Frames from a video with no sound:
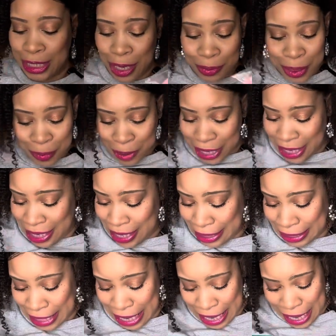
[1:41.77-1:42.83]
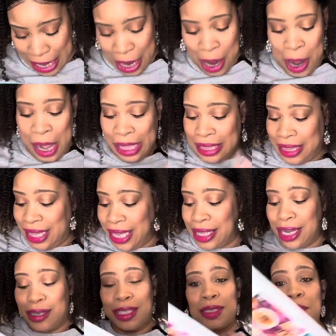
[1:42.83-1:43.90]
Don't know what it is yet. Then there's